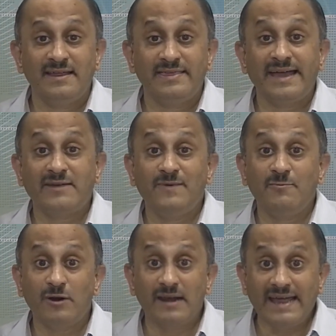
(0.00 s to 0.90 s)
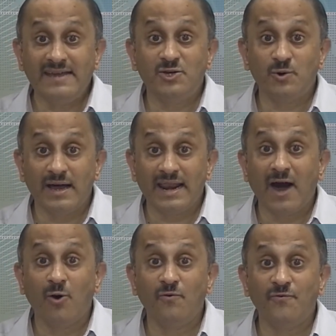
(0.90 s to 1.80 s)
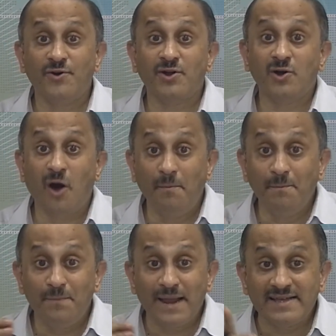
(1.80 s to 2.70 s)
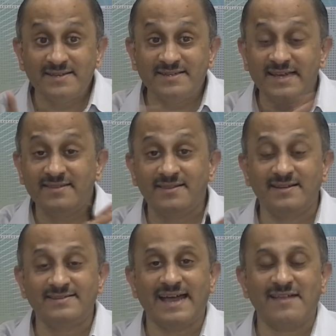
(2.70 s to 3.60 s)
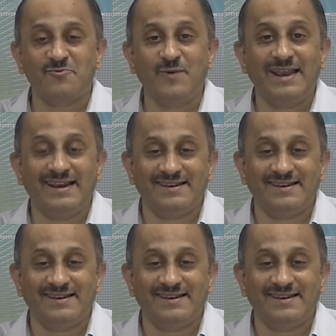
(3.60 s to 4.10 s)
that we would like to allow for complex signals as well.